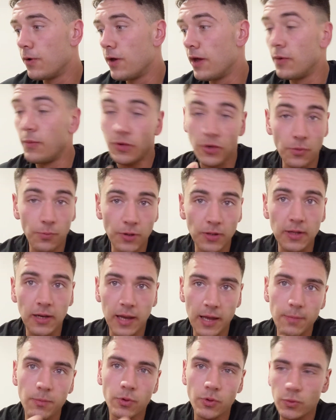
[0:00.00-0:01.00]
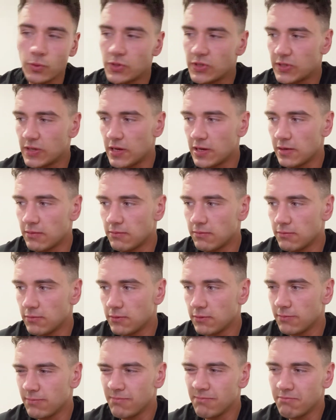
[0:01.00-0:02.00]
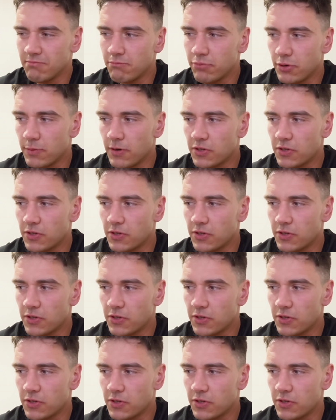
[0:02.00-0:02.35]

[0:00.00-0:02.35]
And when you read the label, you'll see pretty